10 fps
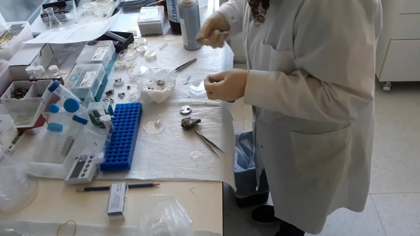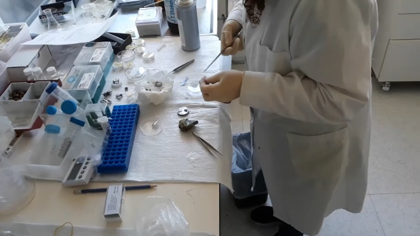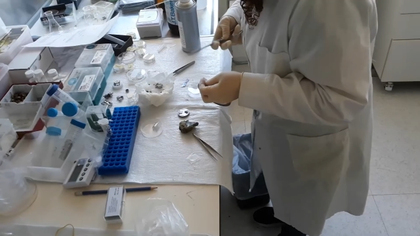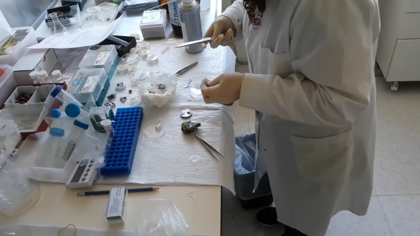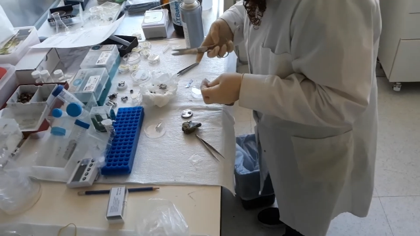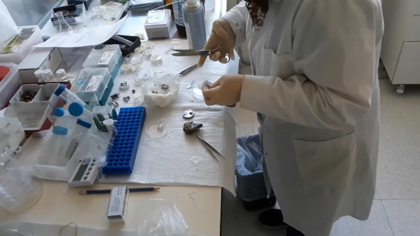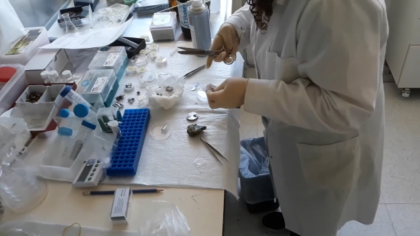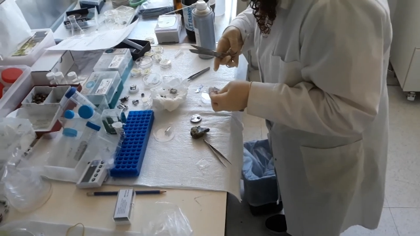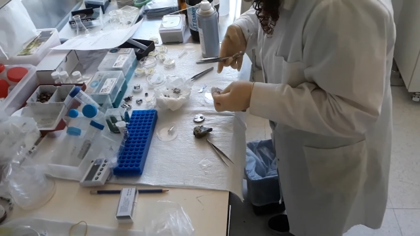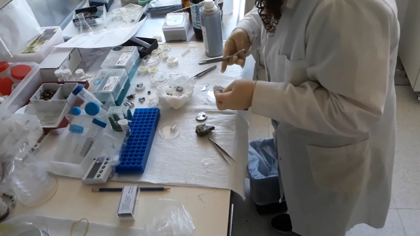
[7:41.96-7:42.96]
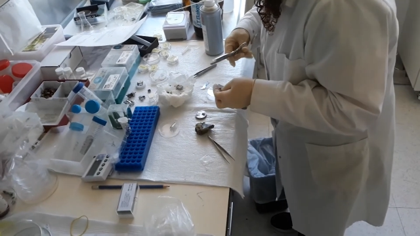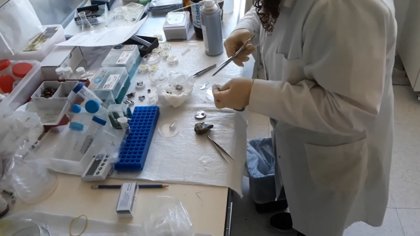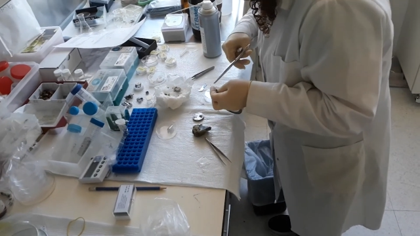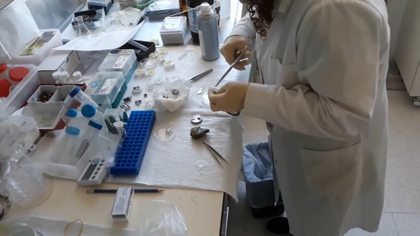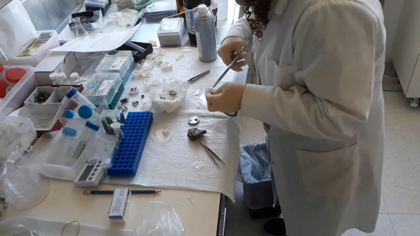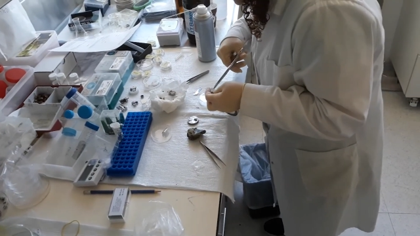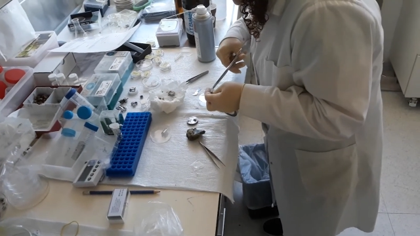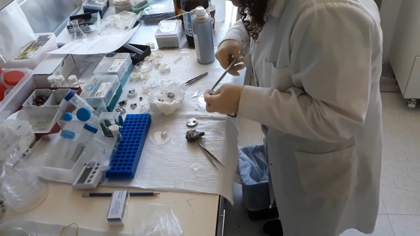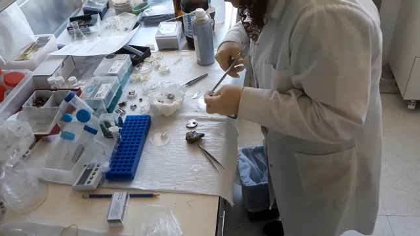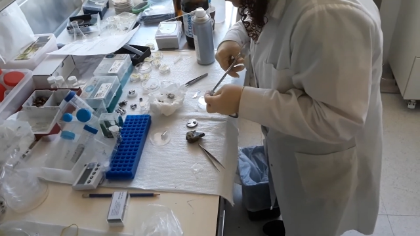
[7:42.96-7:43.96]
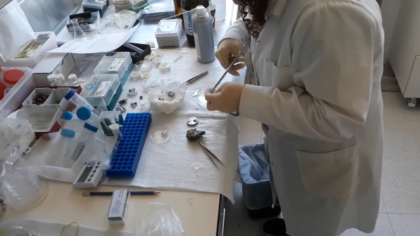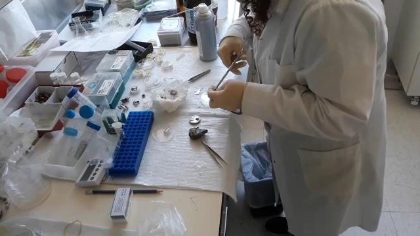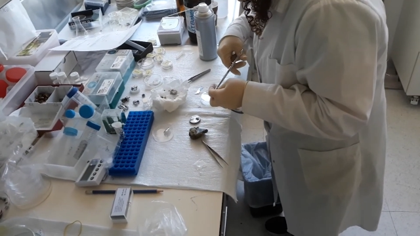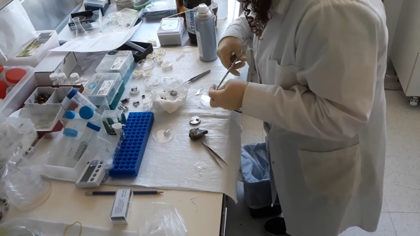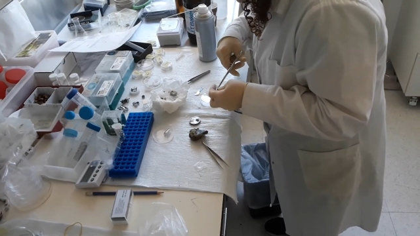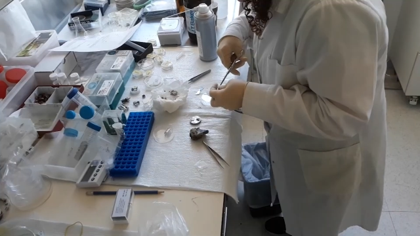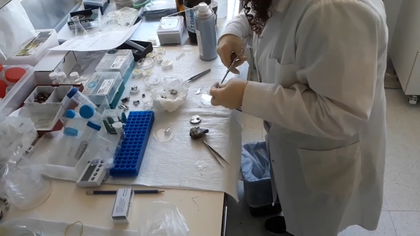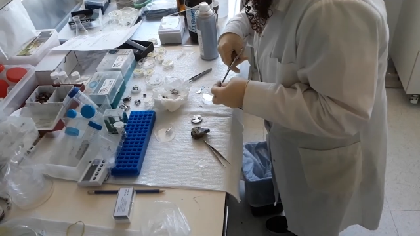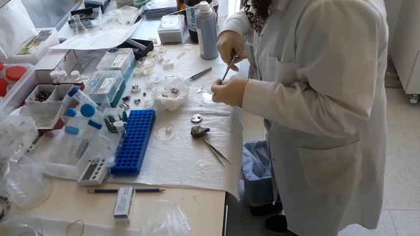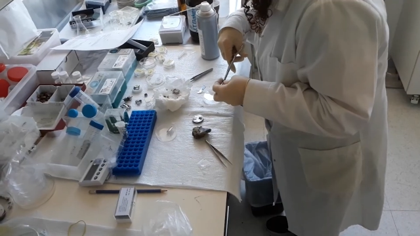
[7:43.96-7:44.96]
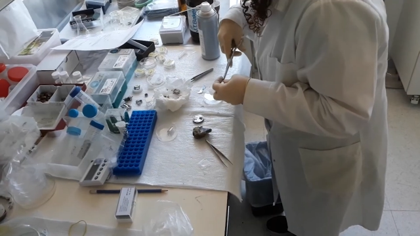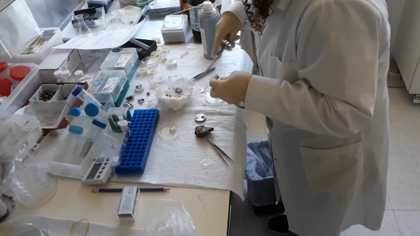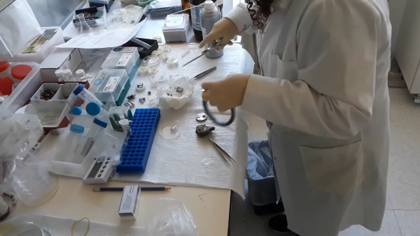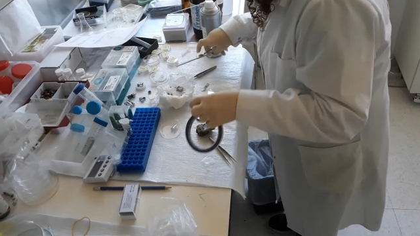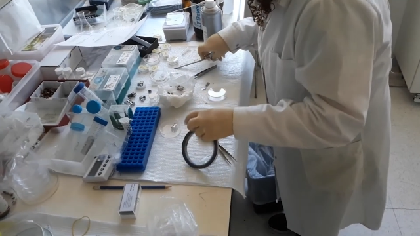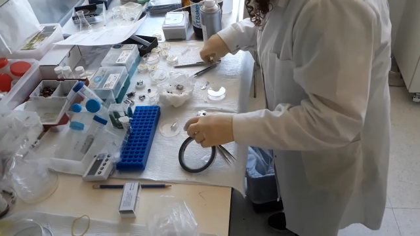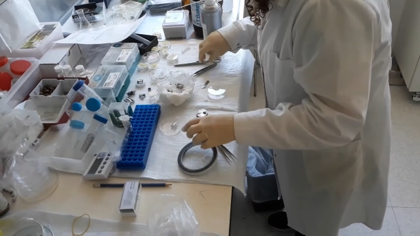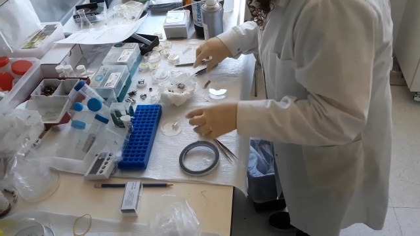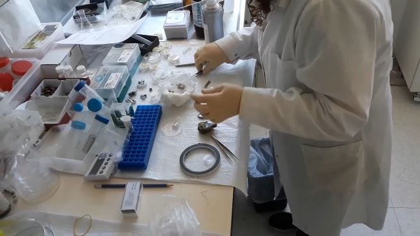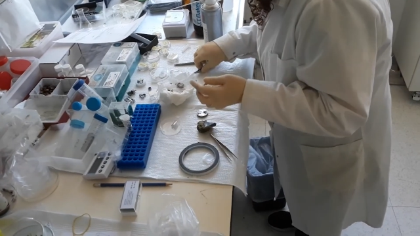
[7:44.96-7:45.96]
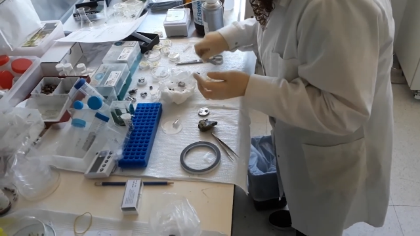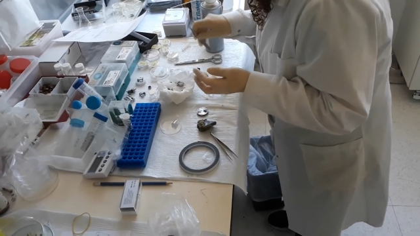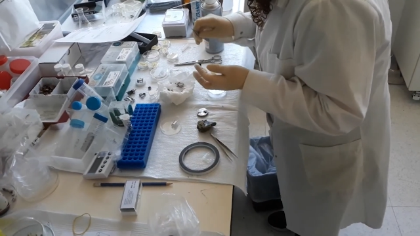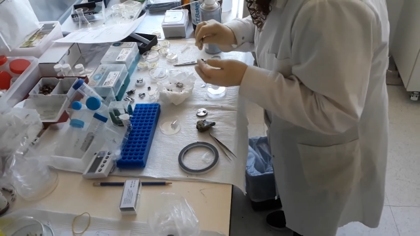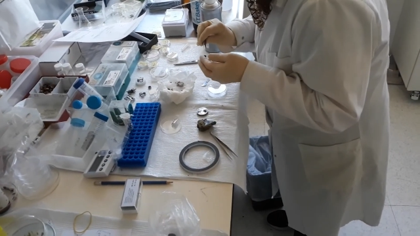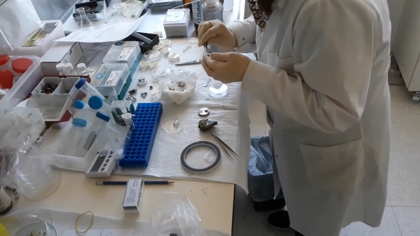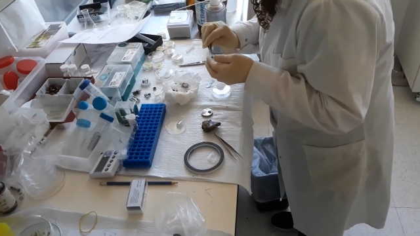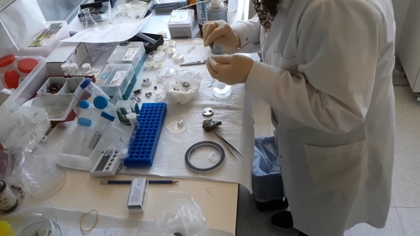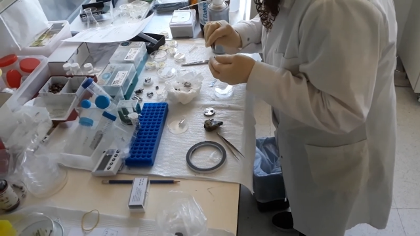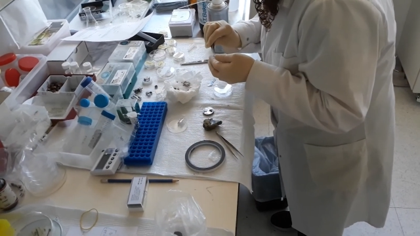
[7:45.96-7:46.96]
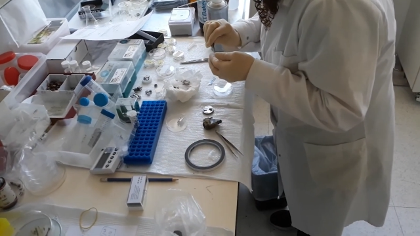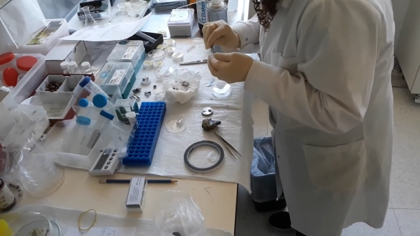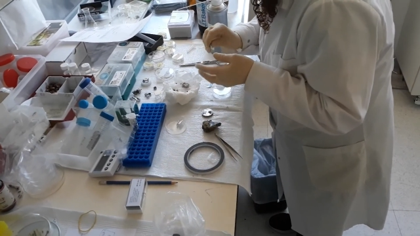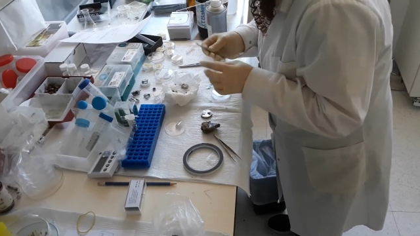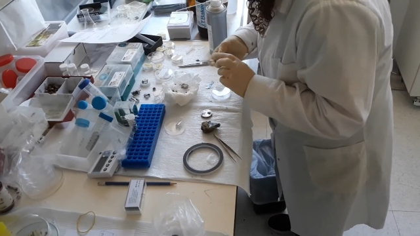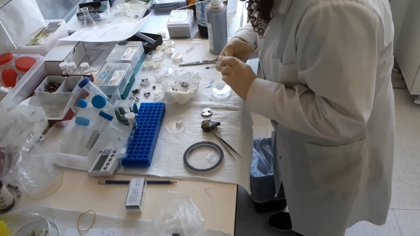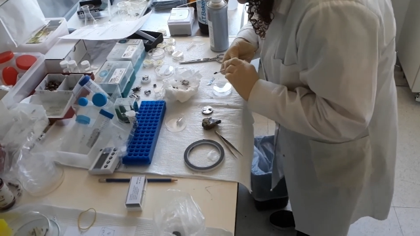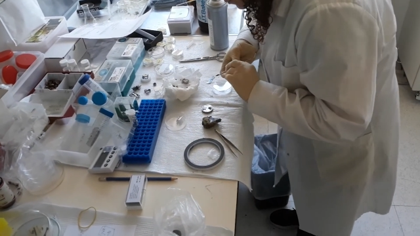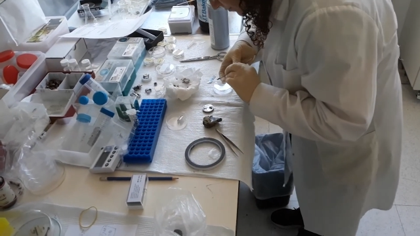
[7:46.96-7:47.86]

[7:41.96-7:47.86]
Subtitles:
No face is visible, so there are no lips to read.